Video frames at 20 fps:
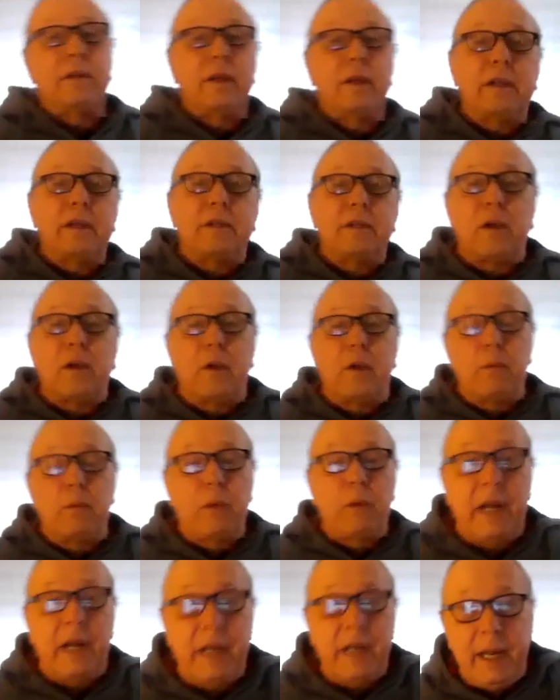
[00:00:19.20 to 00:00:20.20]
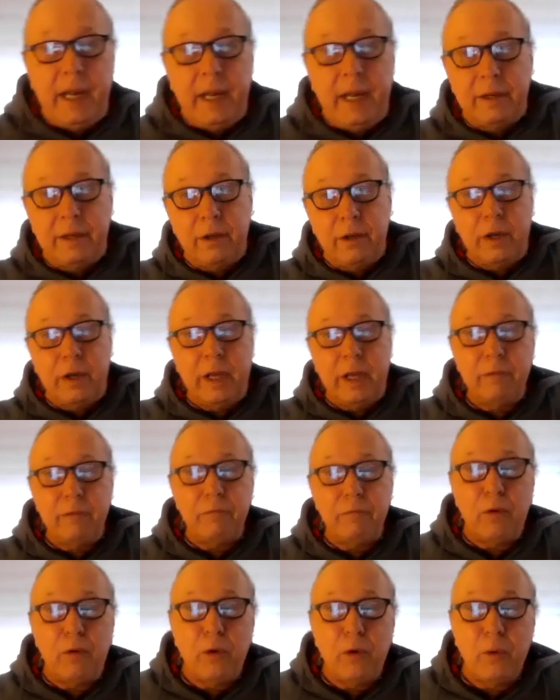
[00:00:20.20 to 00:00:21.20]
is ready and looking
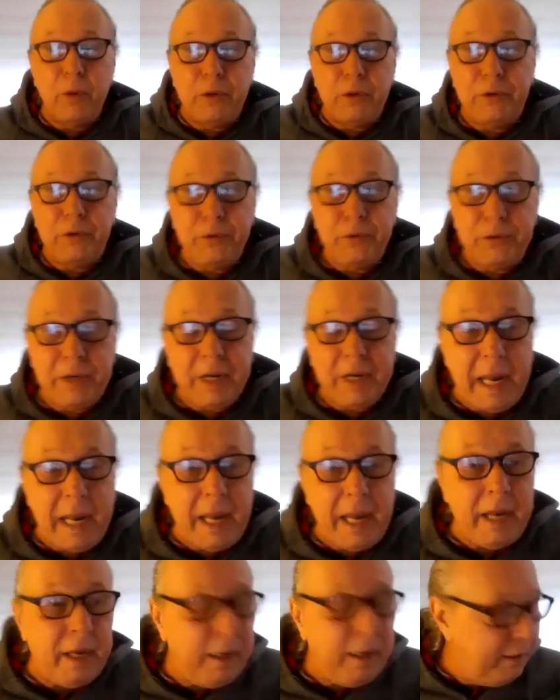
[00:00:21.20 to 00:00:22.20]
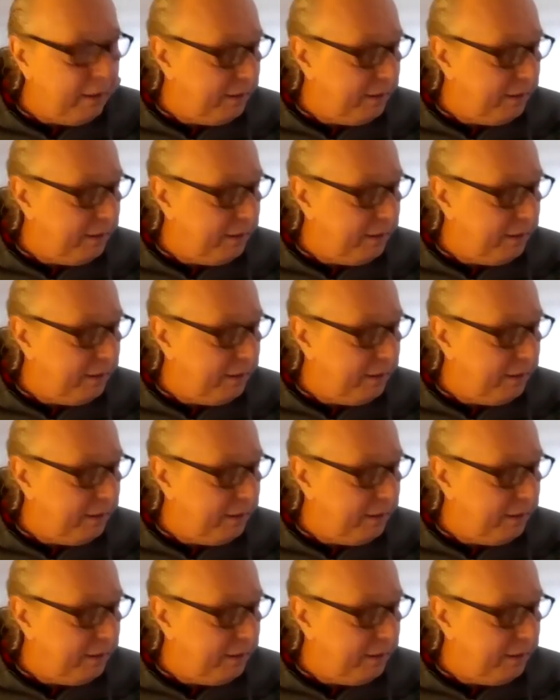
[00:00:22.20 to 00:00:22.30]
forward to today.